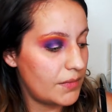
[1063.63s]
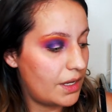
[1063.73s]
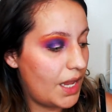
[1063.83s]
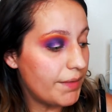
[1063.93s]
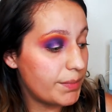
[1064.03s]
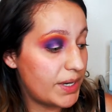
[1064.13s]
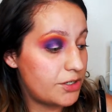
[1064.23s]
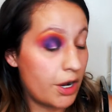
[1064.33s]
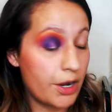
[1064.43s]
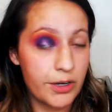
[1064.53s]
Having my
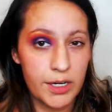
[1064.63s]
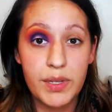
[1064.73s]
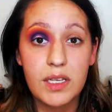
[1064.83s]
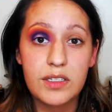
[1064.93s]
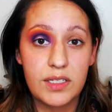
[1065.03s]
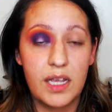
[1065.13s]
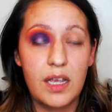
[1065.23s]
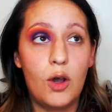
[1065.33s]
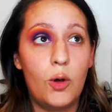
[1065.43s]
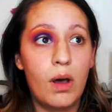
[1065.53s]
daughter and being a
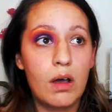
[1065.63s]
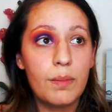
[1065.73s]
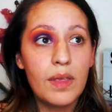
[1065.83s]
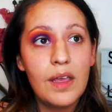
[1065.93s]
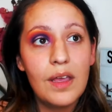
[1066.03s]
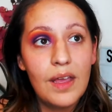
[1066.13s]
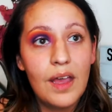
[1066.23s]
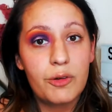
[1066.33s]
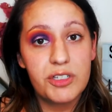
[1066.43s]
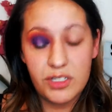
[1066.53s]
stay-at-home mom,
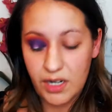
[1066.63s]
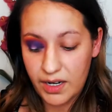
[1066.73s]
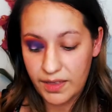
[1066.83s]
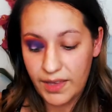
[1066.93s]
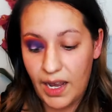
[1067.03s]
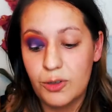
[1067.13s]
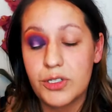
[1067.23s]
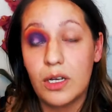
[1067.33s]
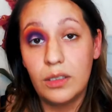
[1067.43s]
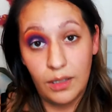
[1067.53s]
I was stuck in the
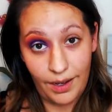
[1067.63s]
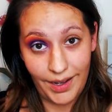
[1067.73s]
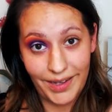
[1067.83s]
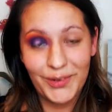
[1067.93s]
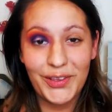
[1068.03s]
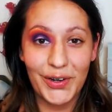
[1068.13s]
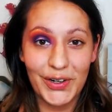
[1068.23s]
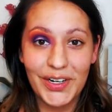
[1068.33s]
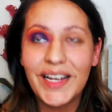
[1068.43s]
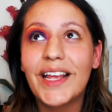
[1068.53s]
house a lot with
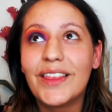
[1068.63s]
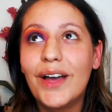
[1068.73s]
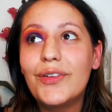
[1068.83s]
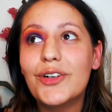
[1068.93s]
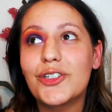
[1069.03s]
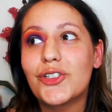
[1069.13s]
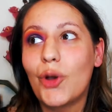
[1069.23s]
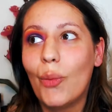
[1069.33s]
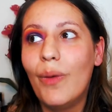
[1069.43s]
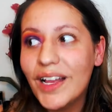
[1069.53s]
her, and I love her so
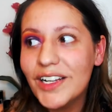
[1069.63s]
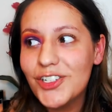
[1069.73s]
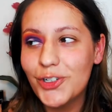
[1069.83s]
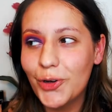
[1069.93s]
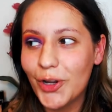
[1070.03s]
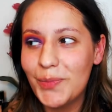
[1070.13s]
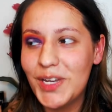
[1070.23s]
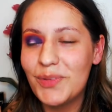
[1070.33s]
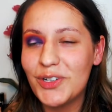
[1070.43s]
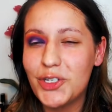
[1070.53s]
much, you know what I
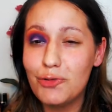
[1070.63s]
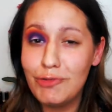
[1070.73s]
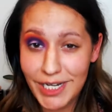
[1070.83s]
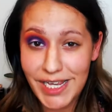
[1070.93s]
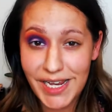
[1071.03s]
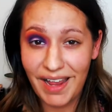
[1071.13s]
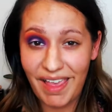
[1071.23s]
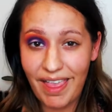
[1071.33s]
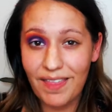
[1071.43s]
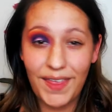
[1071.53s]
mean? But you need
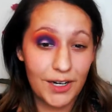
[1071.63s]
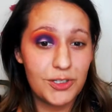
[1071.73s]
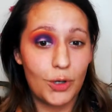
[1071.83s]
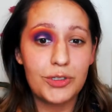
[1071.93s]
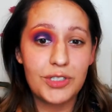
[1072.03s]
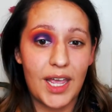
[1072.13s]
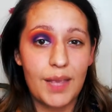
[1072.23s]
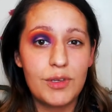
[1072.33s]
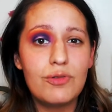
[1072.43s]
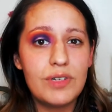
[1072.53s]
that adult time.
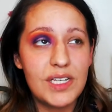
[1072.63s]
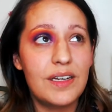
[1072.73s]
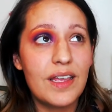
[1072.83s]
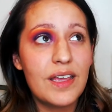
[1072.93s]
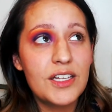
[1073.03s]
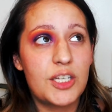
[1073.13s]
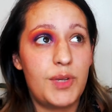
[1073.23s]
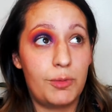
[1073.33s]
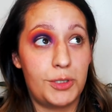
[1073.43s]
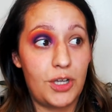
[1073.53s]
You need to be
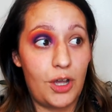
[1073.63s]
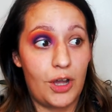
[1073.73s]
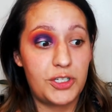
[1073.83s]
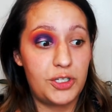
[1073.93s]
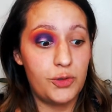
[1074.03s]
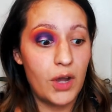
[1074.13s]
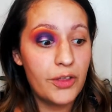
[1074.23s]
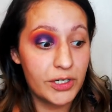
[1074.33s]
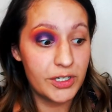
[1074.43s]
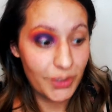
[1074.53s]
able to talk to
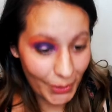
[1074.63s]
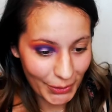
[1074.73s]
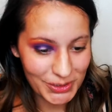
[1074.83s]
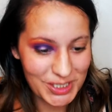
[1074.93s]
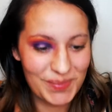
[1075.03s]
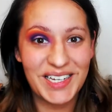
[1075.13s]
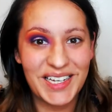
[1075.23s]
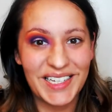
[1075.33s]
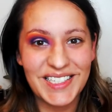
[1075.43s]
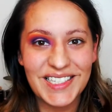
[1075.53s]
other adults,
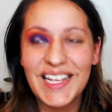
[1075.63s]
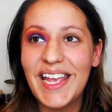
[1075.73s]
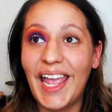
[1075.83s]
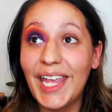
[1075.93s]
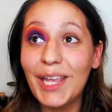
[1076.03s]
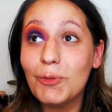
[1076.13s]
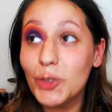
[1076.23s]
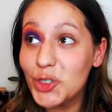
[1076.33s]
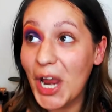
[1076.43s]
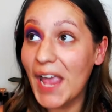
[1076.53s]
because it will
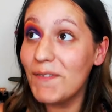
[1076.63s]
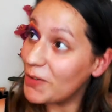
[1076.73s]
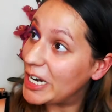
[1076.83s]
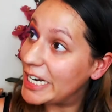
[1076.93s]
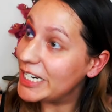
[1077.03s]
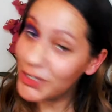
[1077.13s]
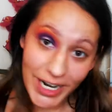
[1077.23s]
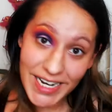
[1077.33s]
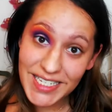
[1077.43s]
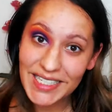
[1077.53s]
drive you freaking
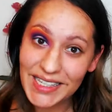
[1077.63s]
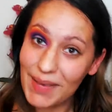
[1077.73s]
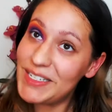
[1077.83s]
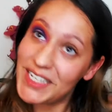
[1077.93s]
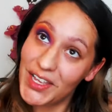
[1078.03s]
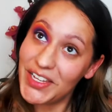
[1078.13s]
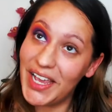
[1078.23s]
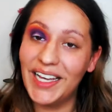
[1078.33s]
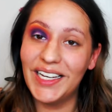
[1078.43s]
crazy, let me tell you.